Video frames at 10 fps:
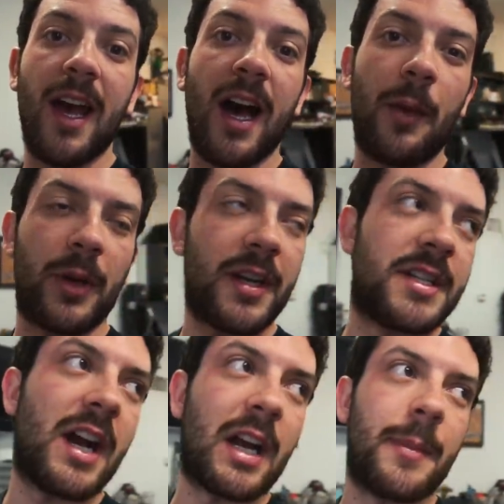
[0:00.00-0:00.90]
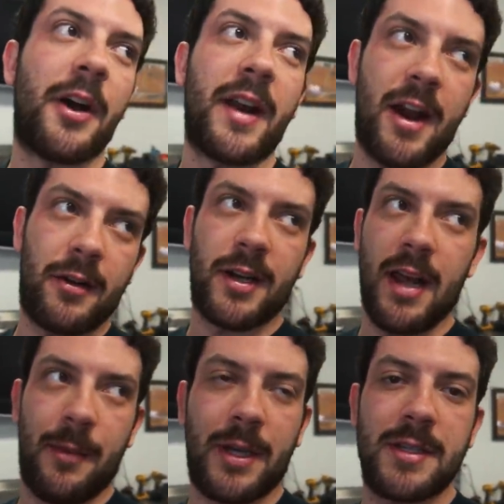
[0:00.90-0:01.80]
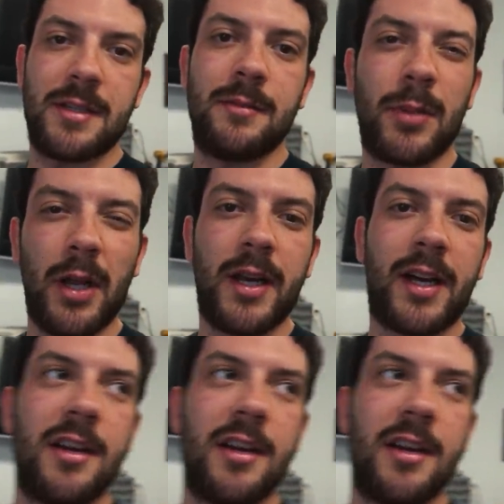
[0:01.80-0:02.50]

Uh, and we're going to talk about aerodynamics. Probably not